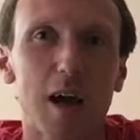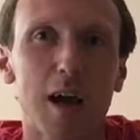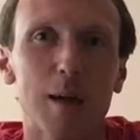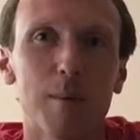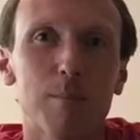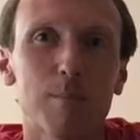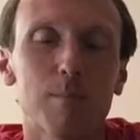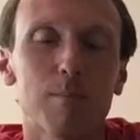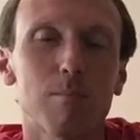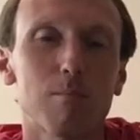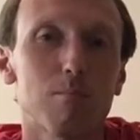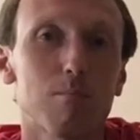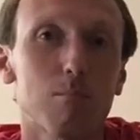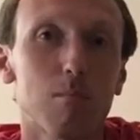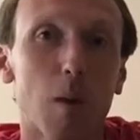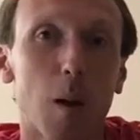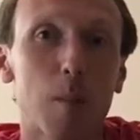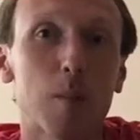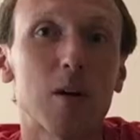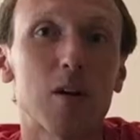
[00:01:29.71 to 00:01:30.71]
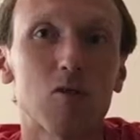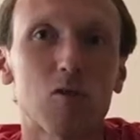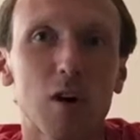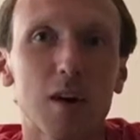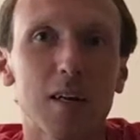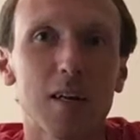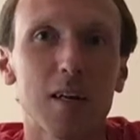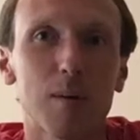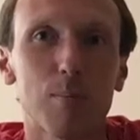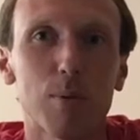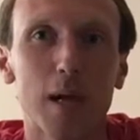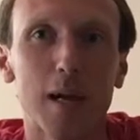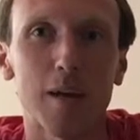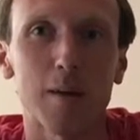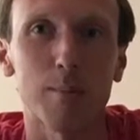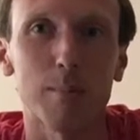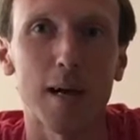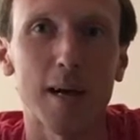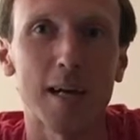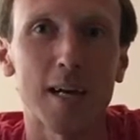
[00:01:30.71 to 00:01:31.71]
I'm gonna try to get a
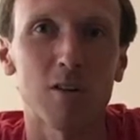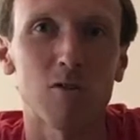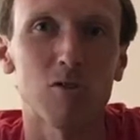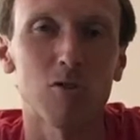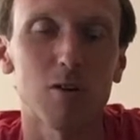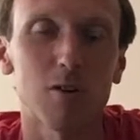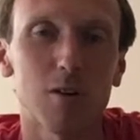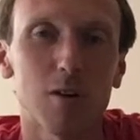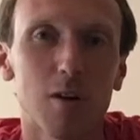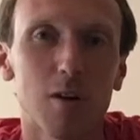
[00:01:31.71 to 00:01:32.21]
platinum badge.